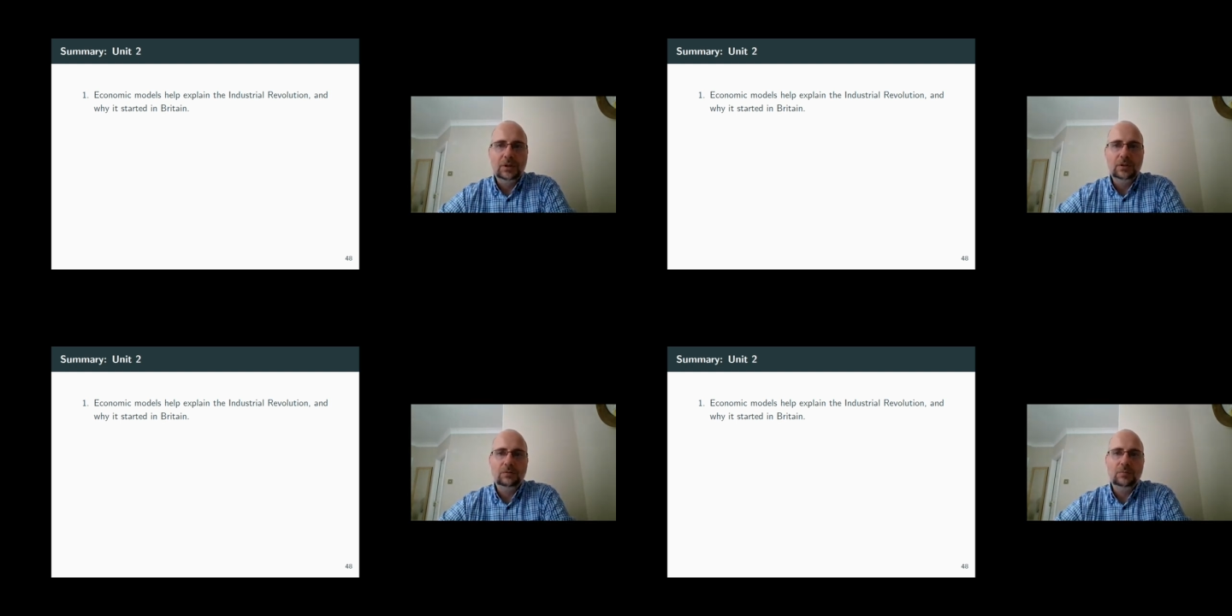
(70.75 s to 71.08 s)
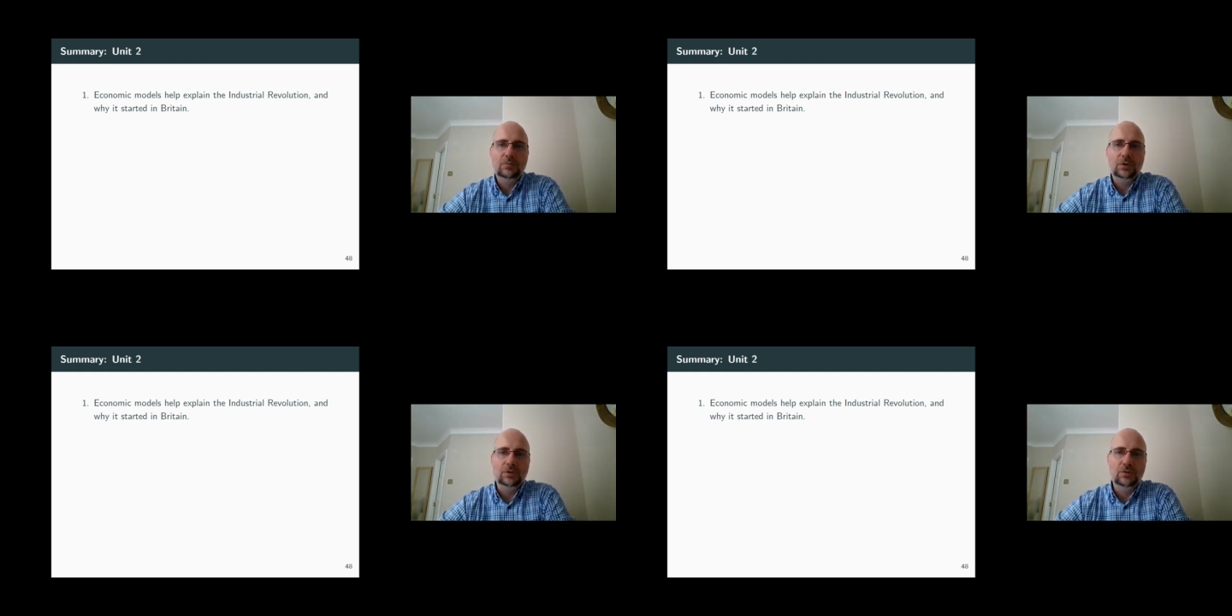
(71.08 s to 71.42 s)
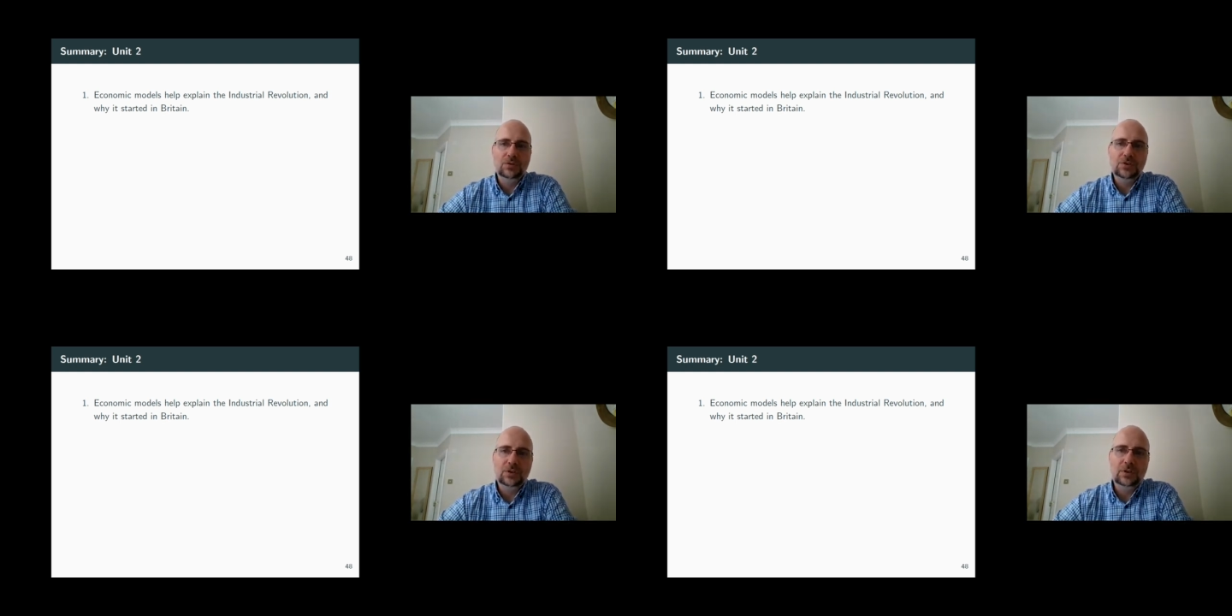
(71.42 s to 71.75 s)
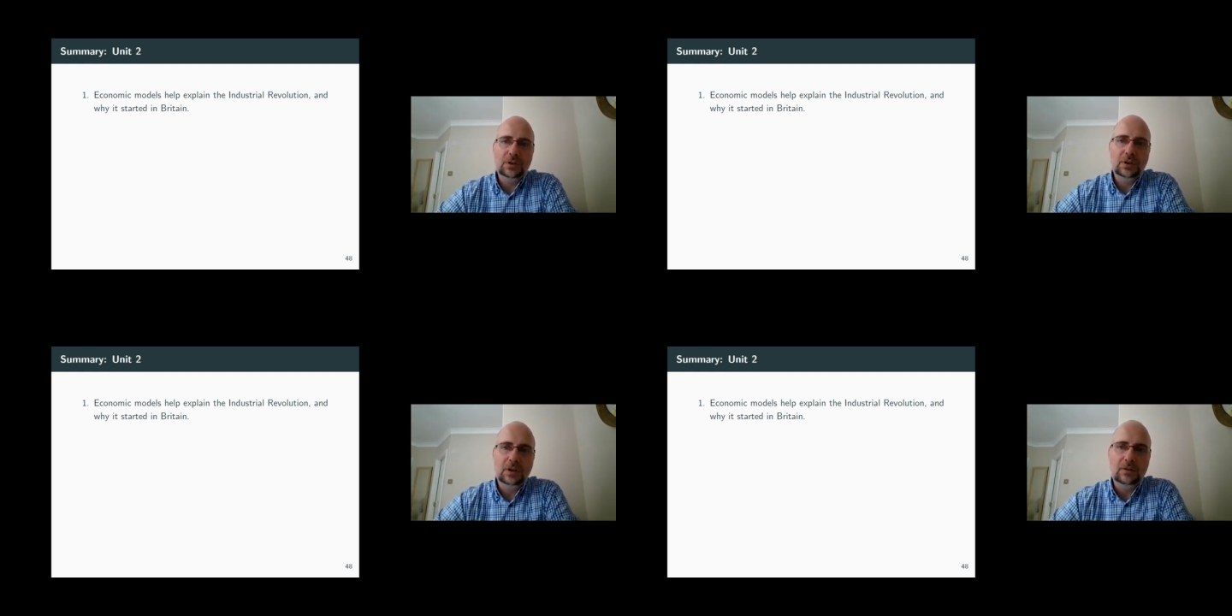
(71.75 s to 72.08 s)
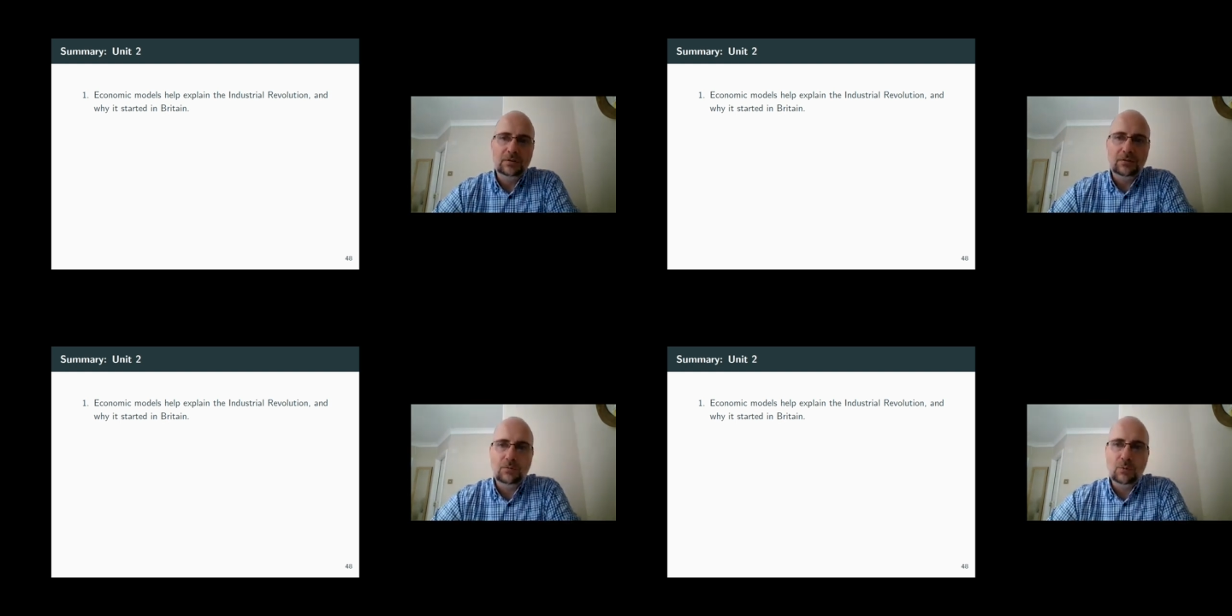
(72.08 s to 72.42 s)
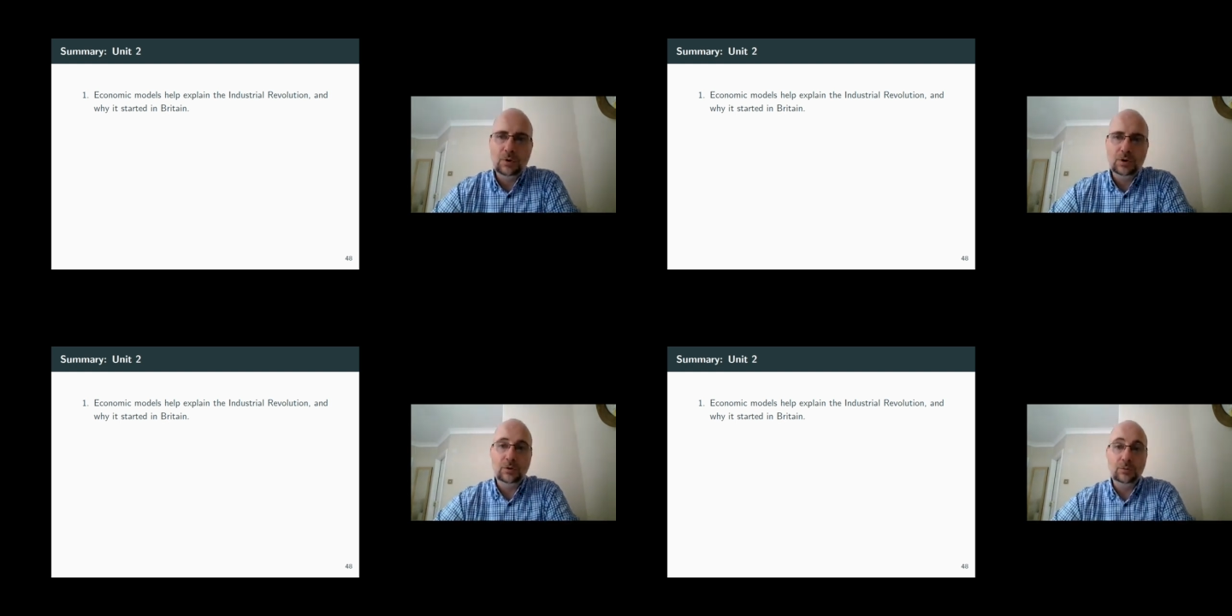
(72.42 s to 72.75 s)
into a producer of
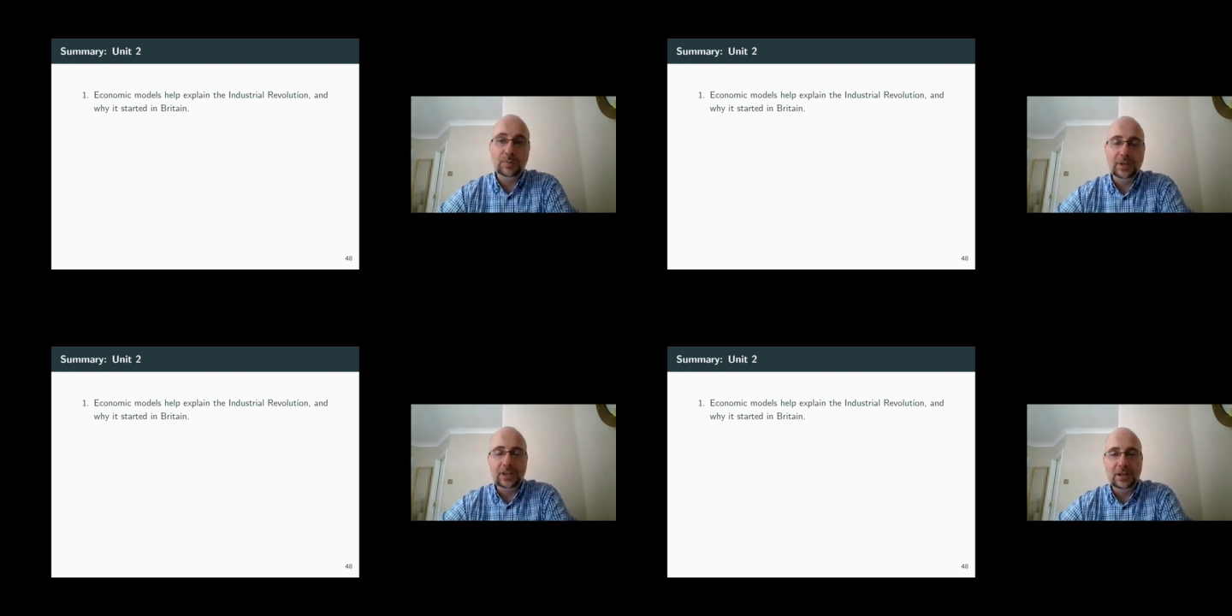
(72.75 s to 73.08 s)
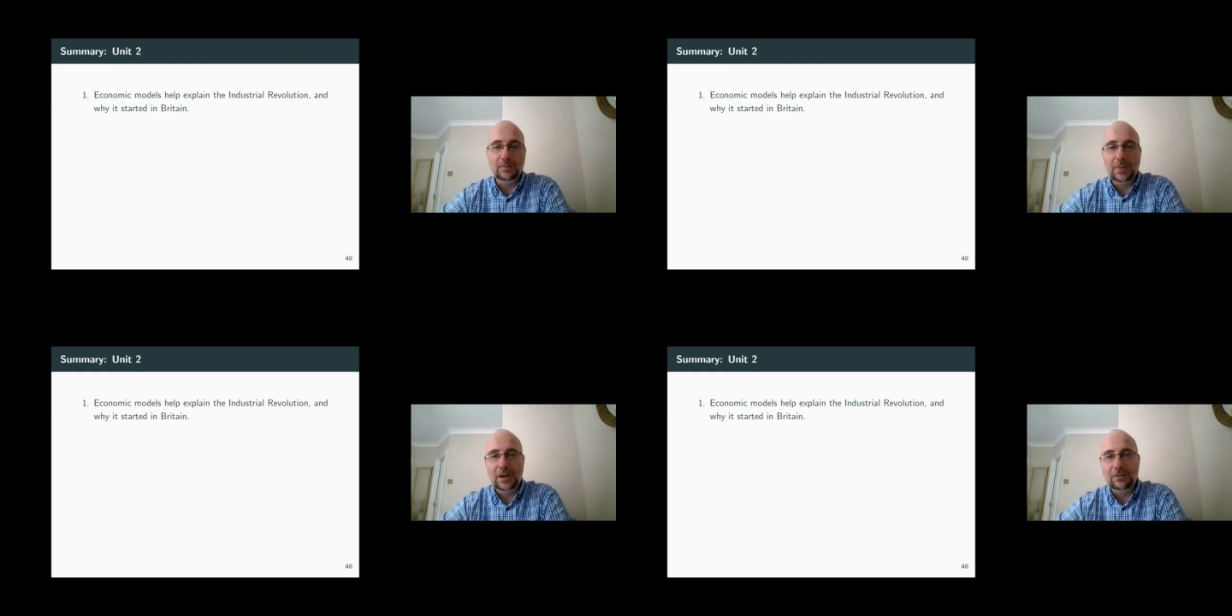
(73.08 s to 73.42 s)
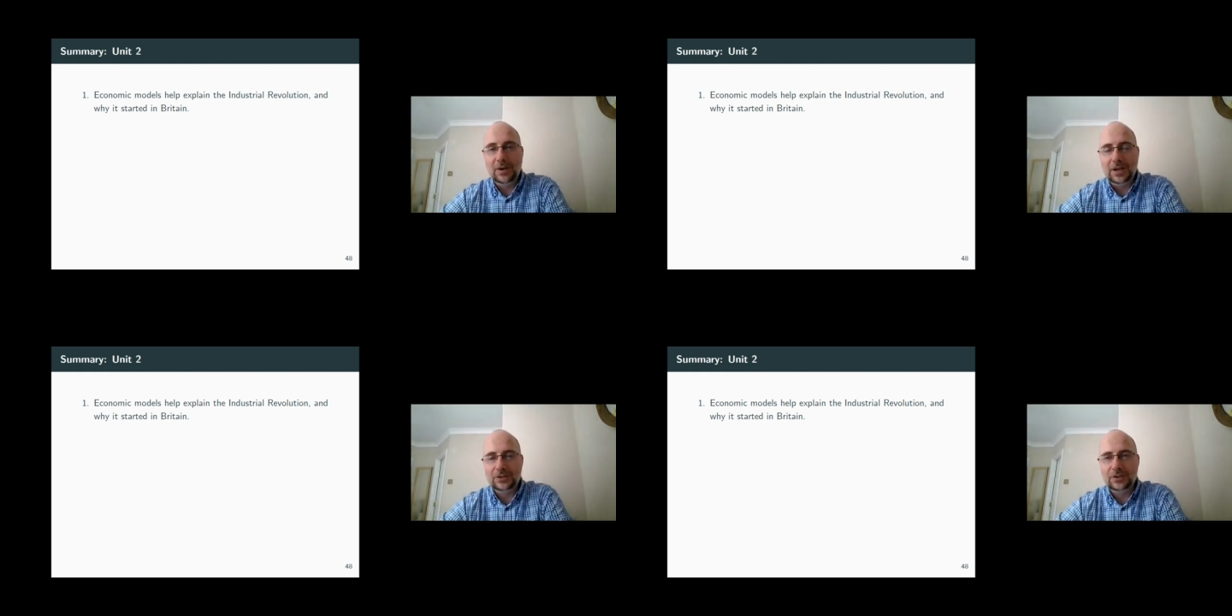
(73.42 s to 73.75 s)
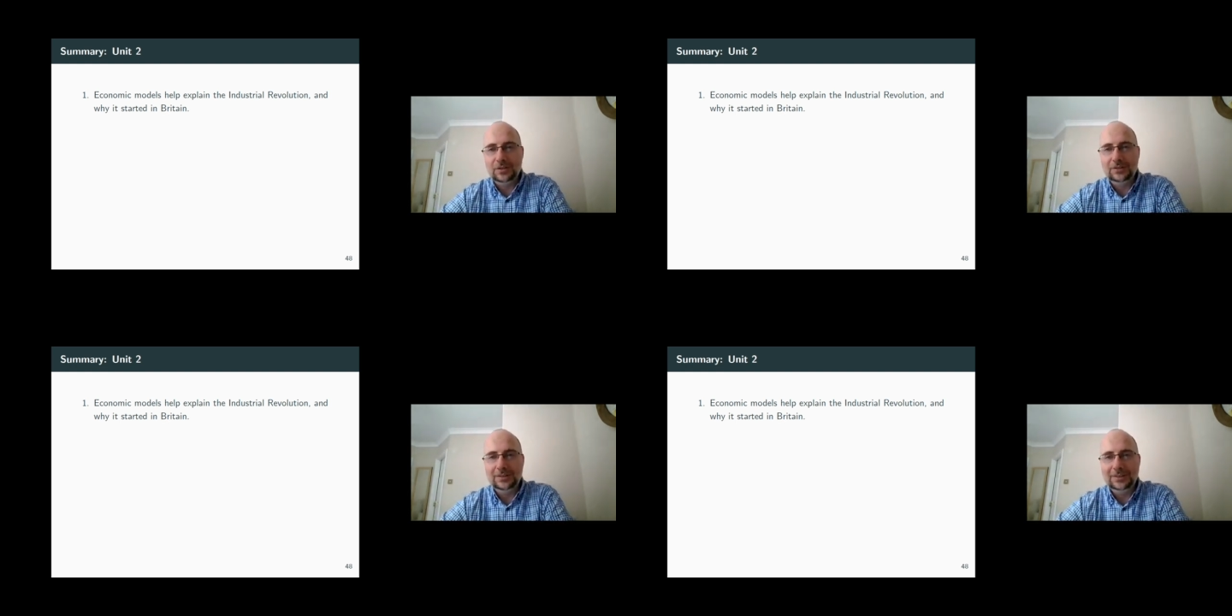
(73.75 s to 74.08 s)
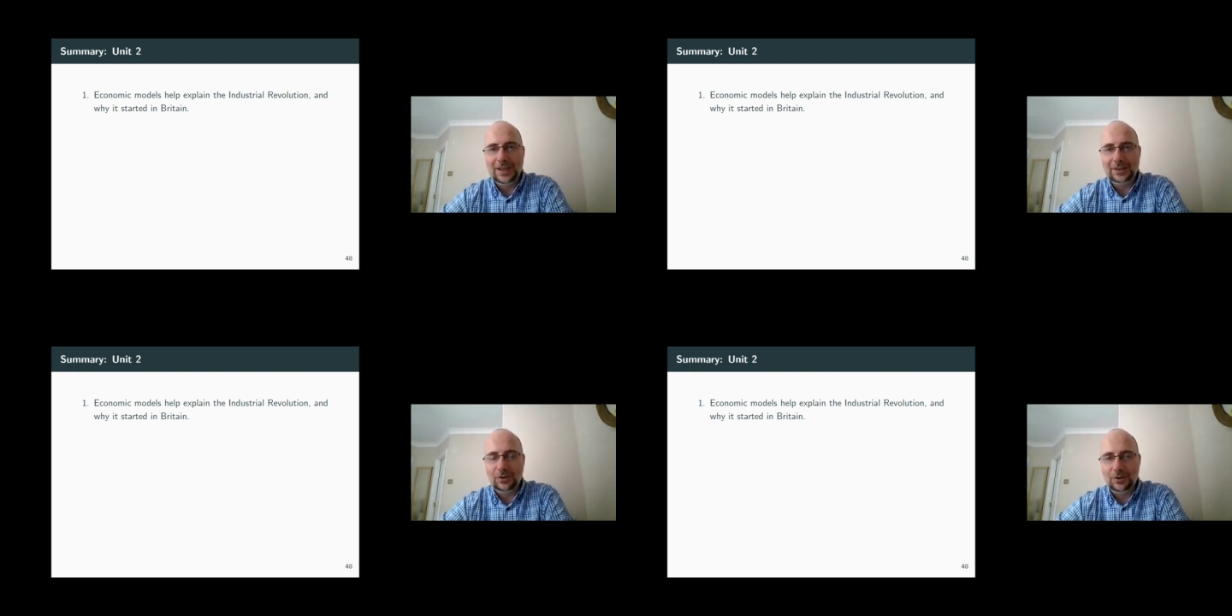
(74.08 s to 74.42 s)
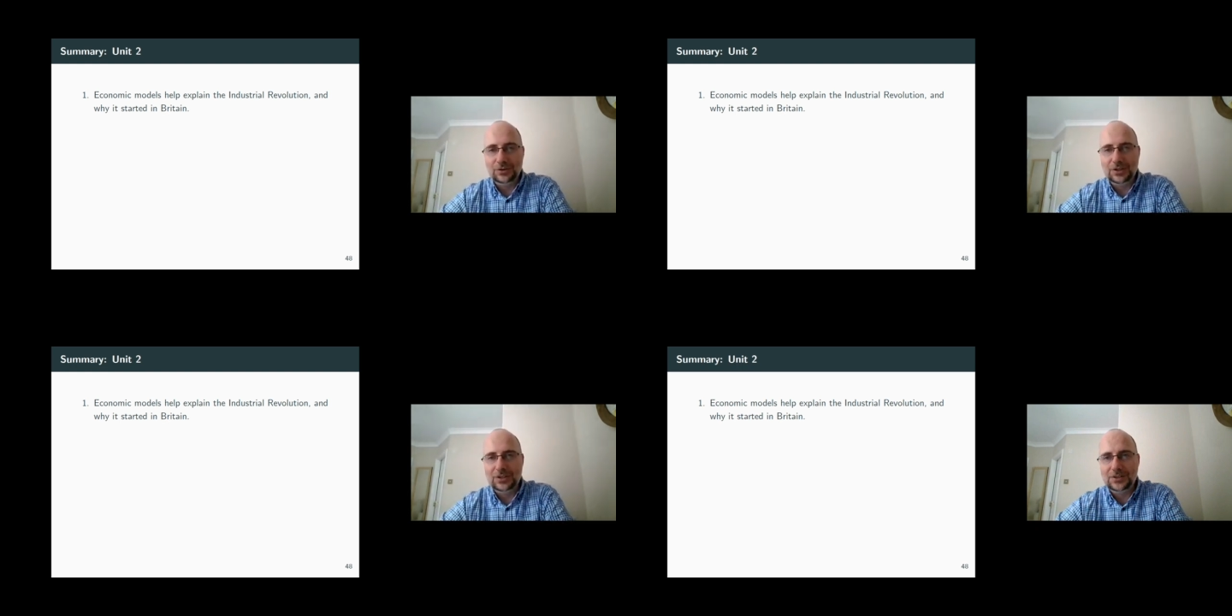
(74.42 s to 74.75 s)
world-beating manufacturing
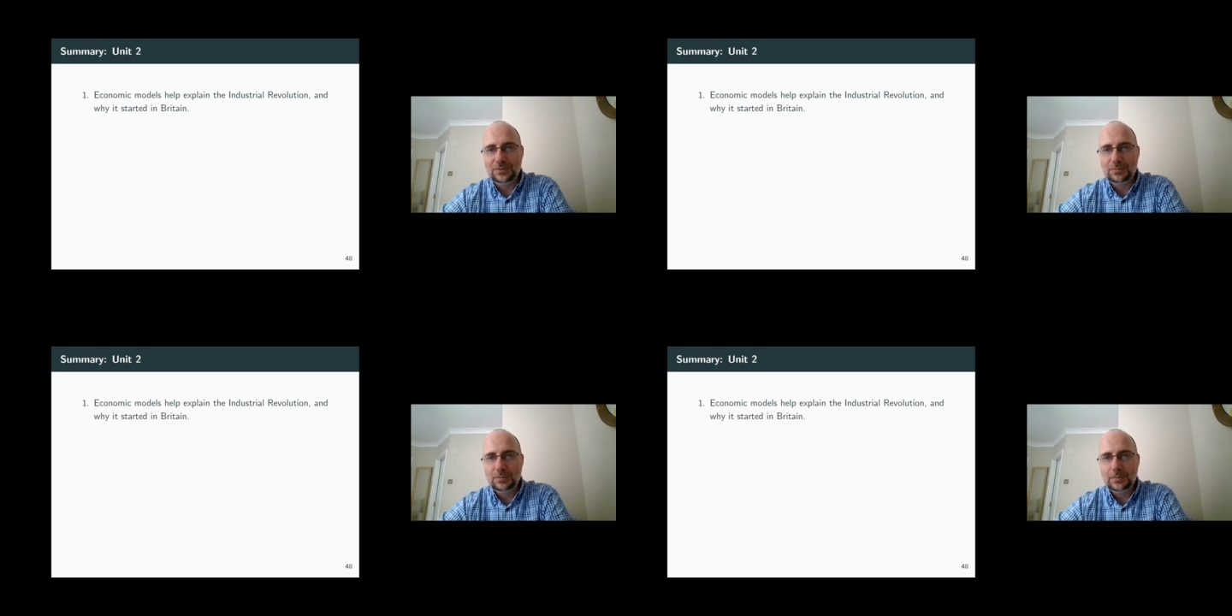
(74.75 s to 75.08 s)
technologies.